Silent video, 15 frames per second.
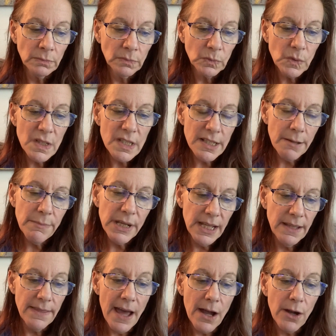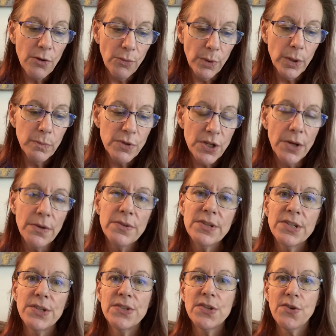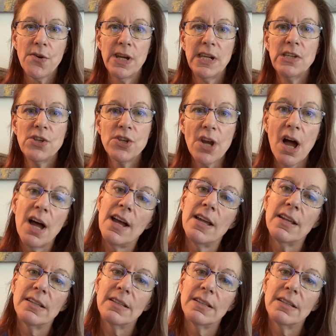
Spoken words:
Somebody in that group chose to screenshot